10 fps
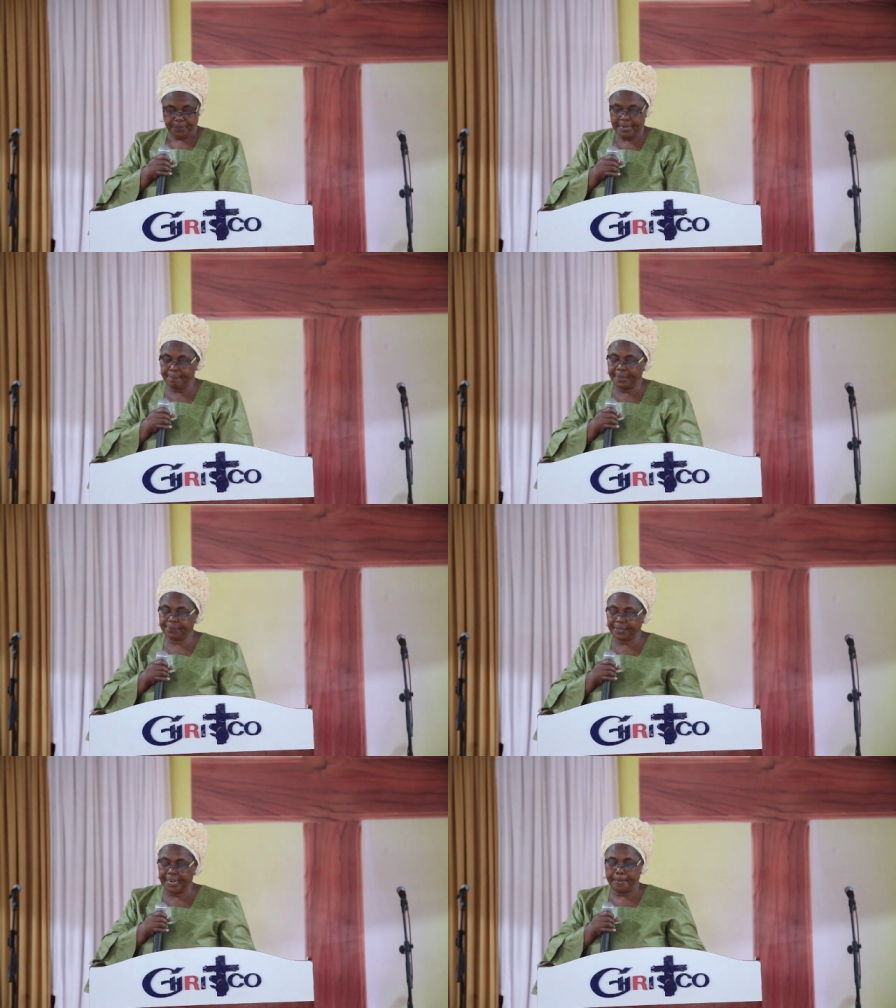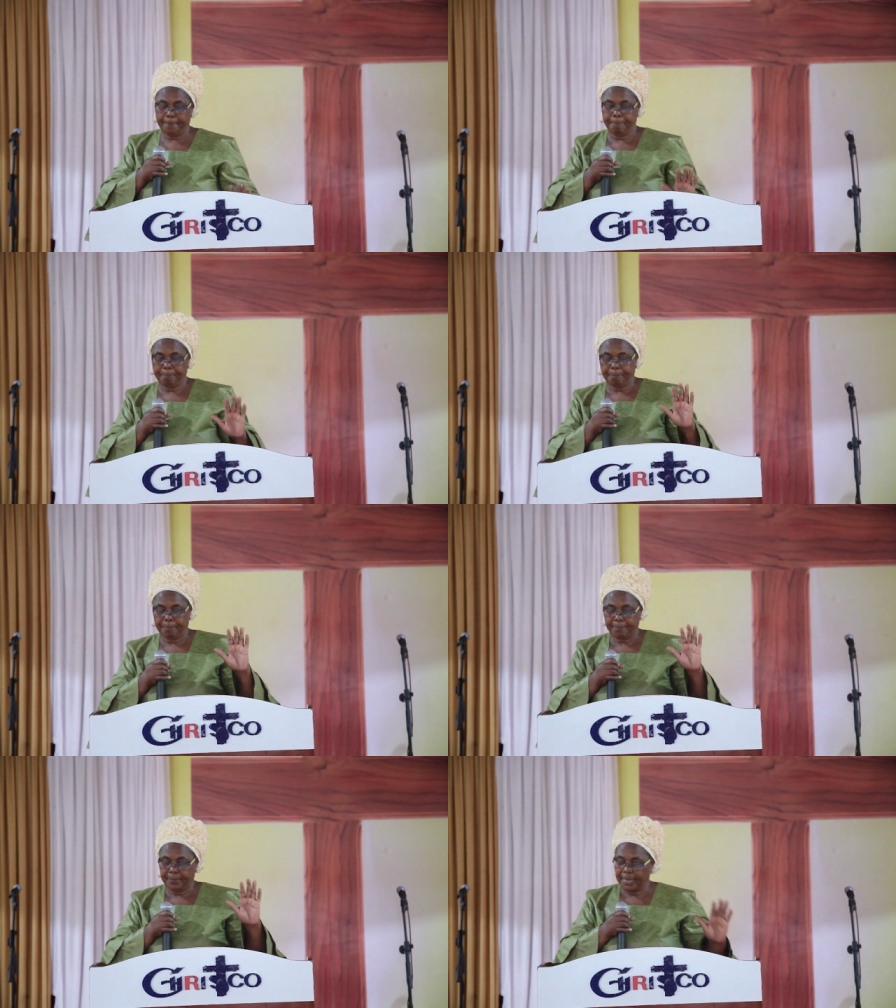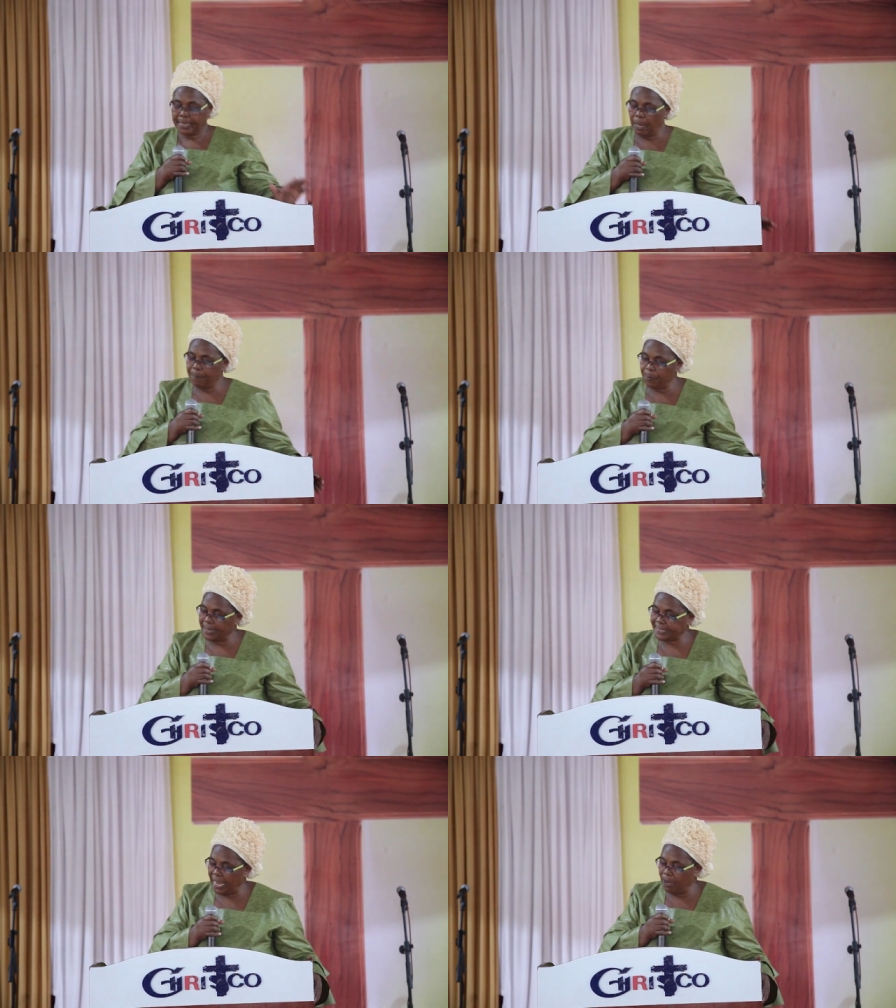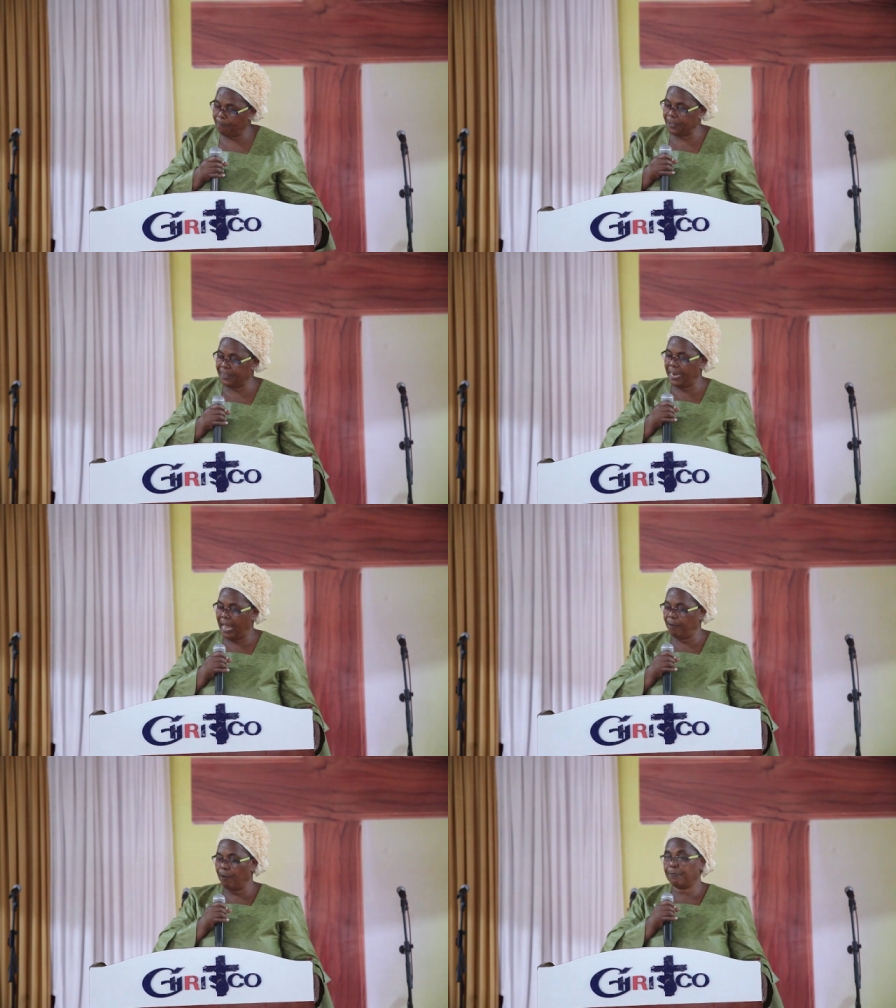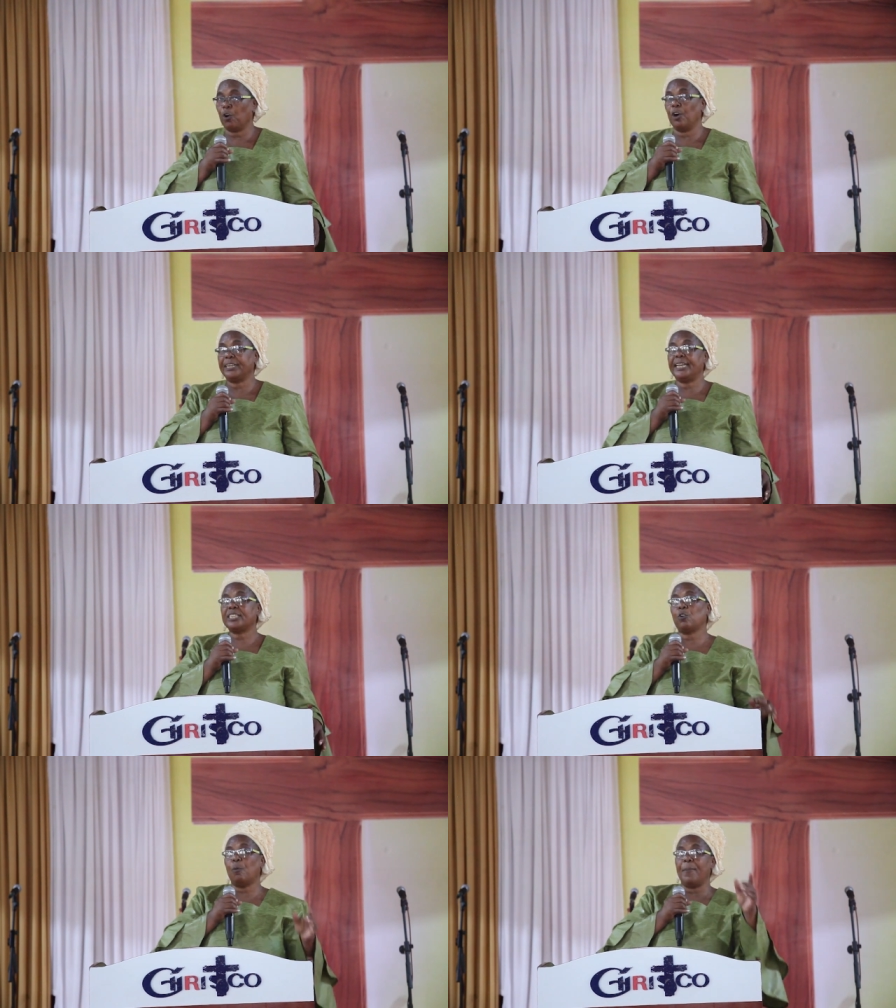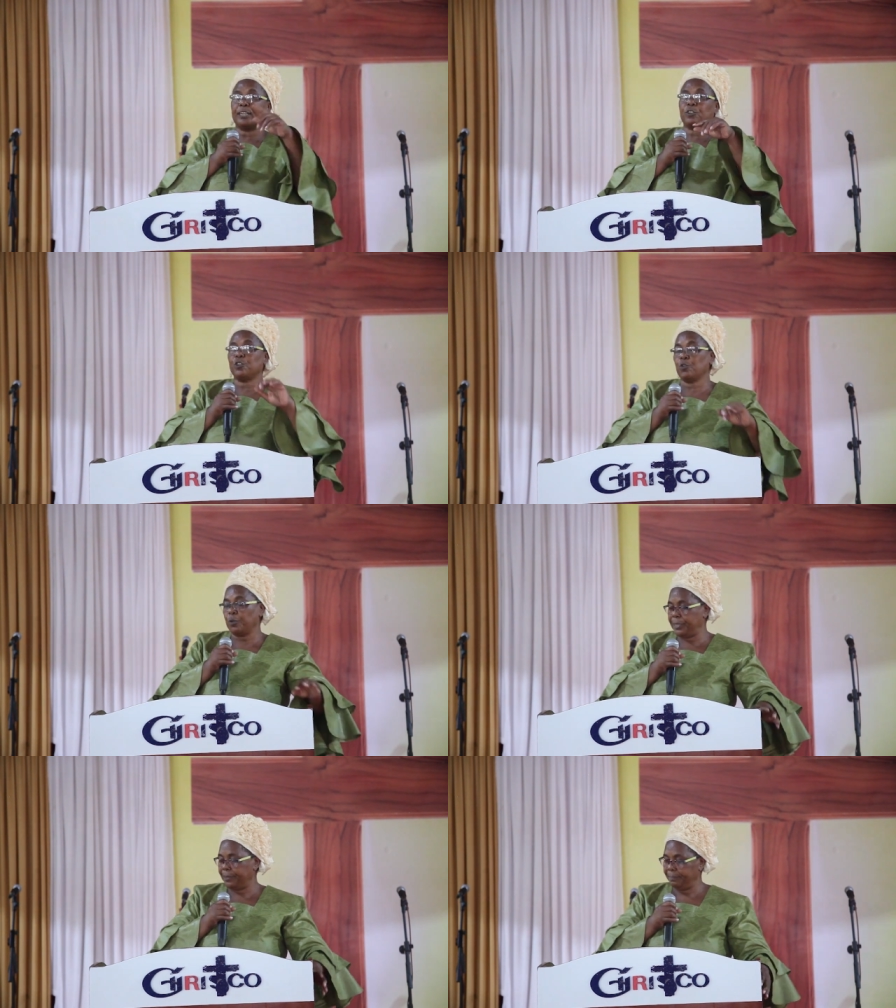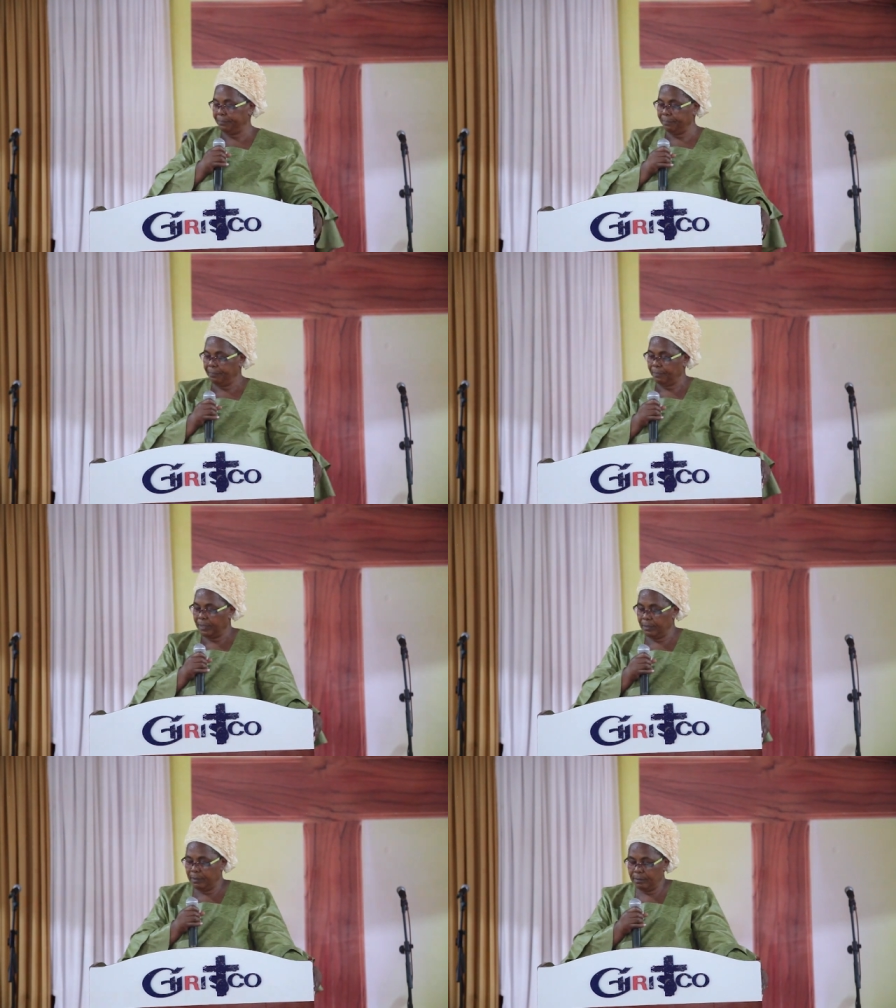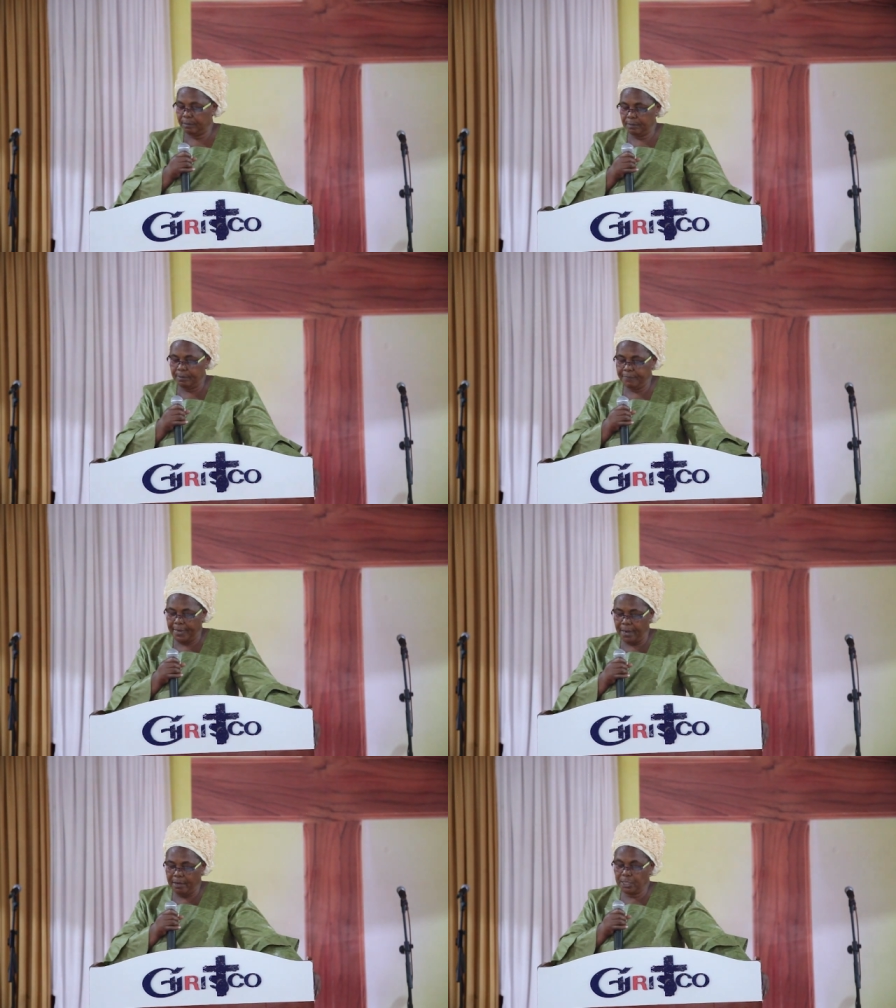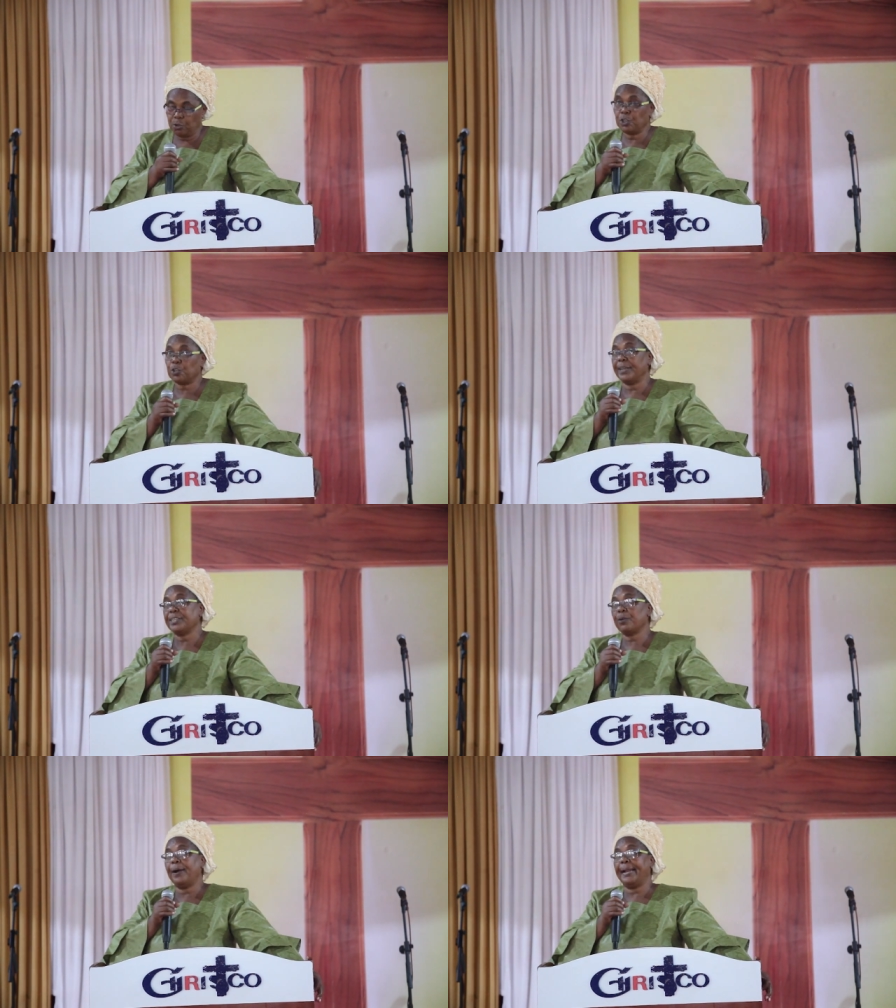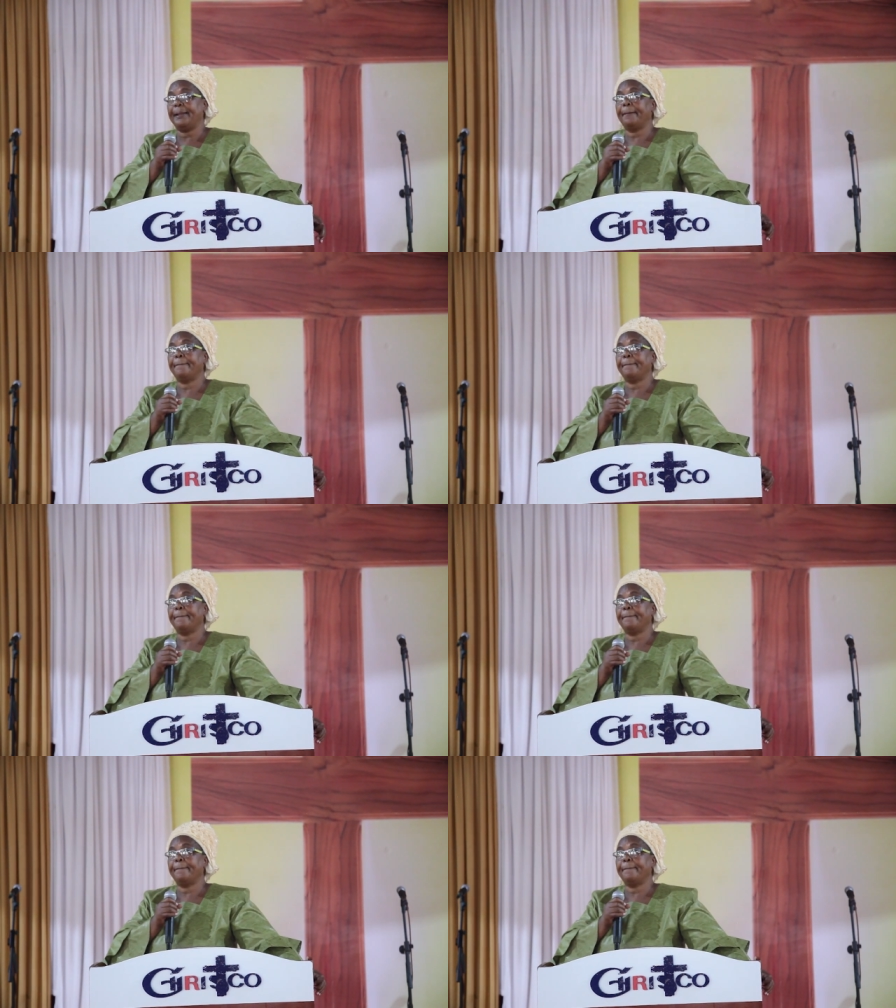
Number three, keep yourself in the love of God. Let's go back to Jude. We are now in Jude 21.